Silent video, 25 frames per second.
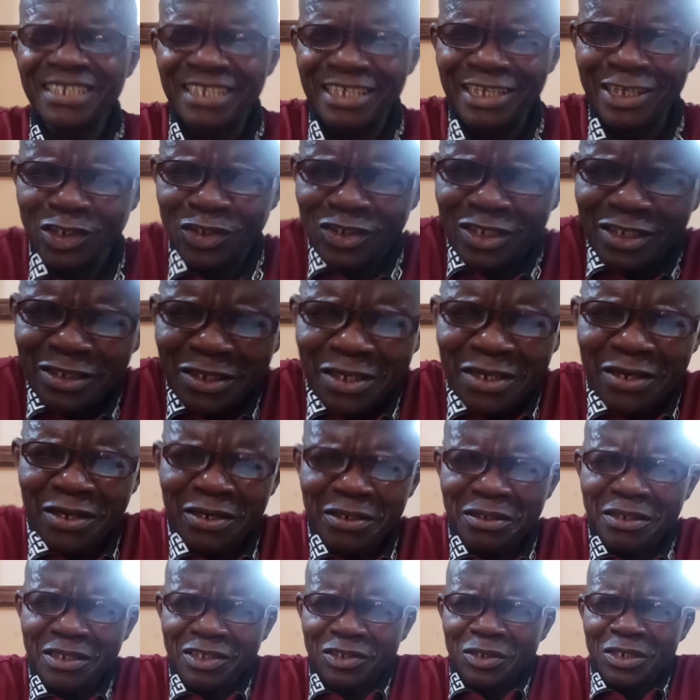is
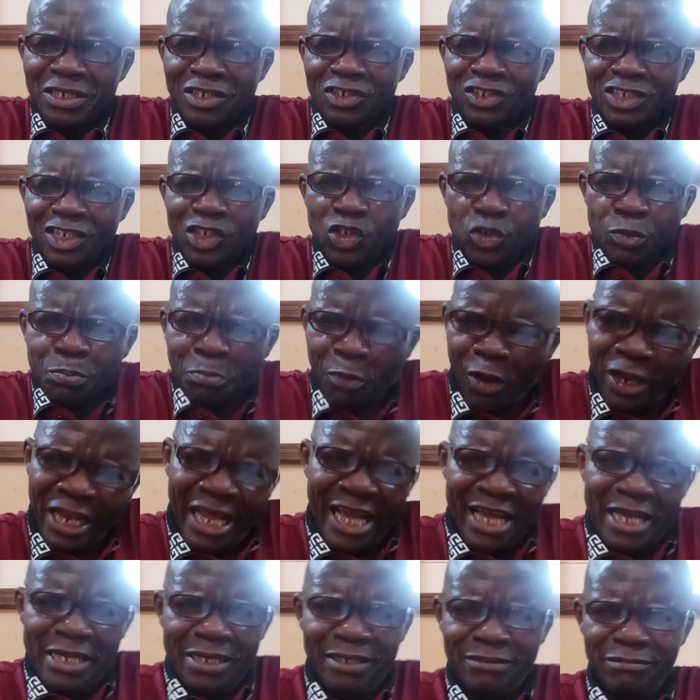
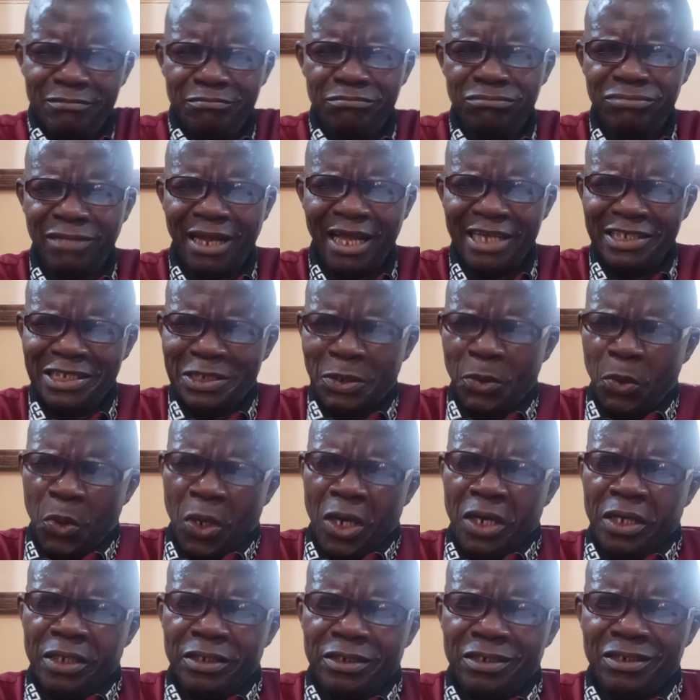smaller as a
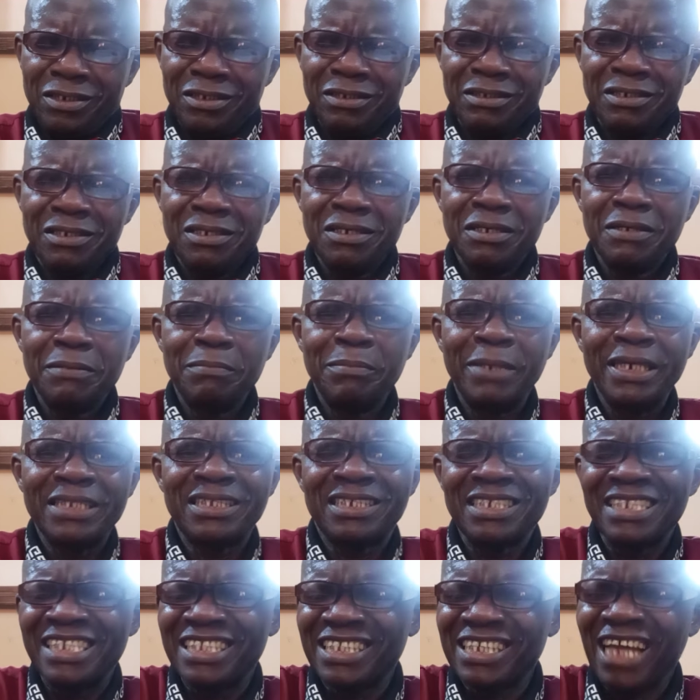word,
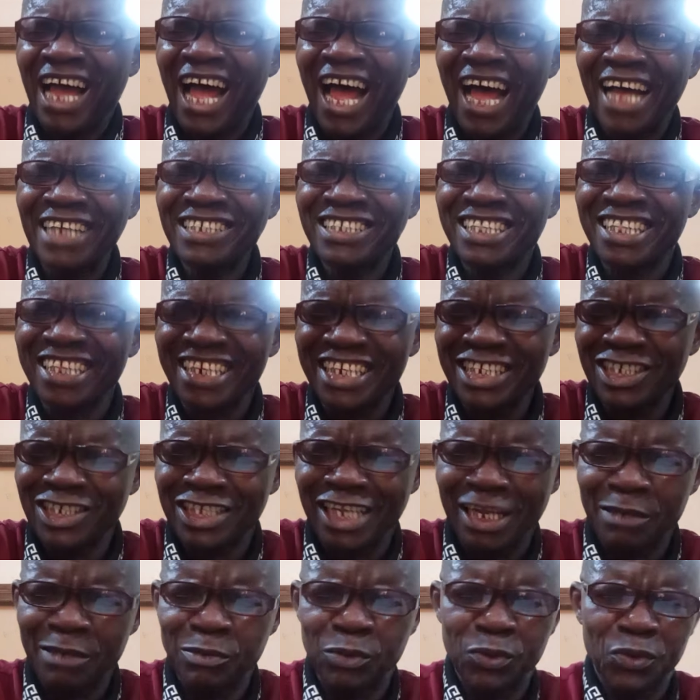but it has 3
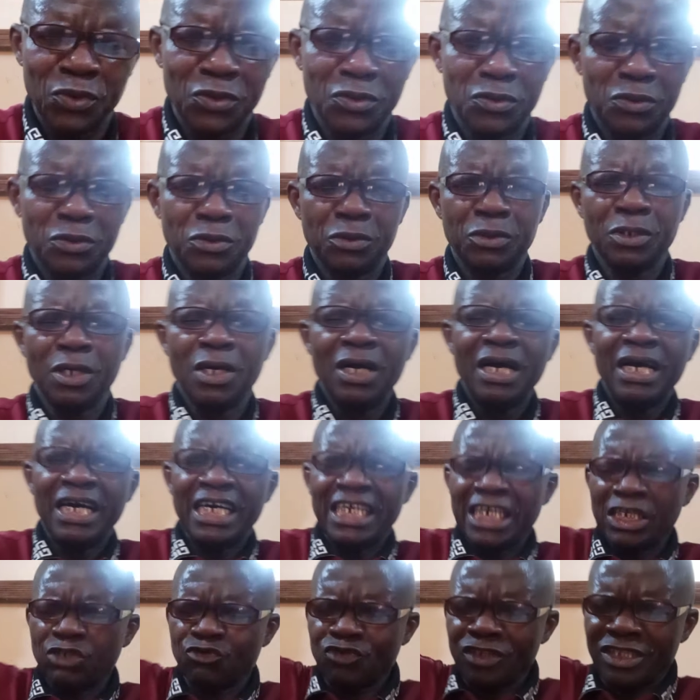syllables.
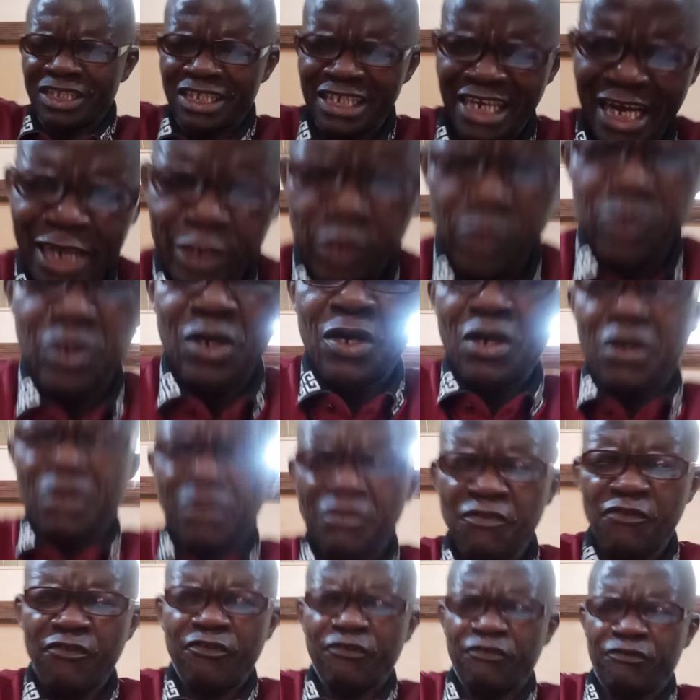It will take
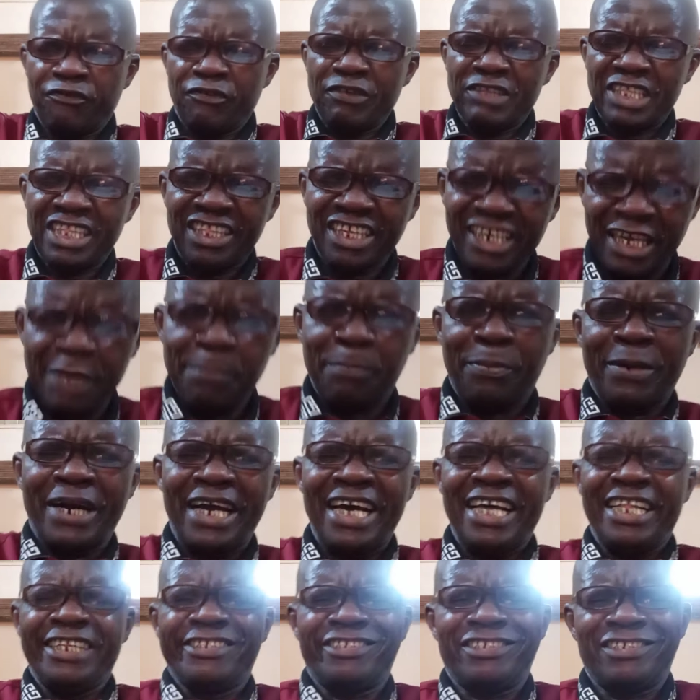3
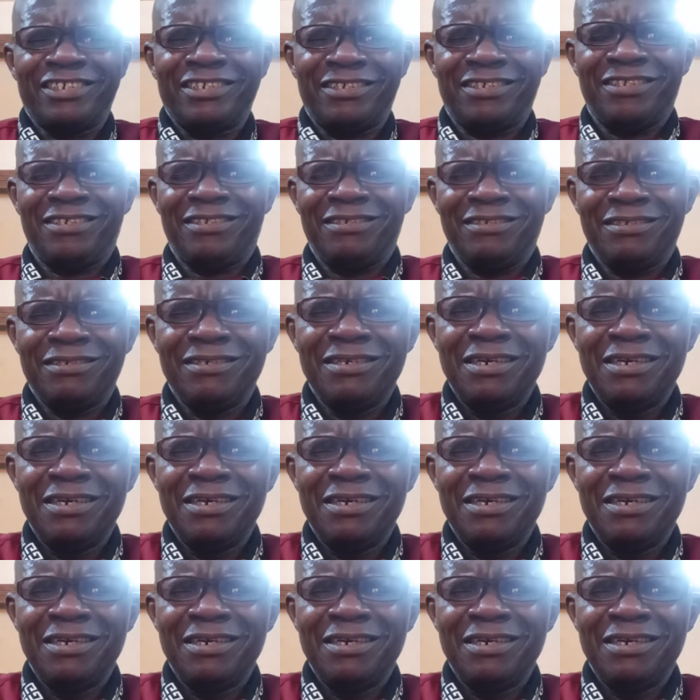breaths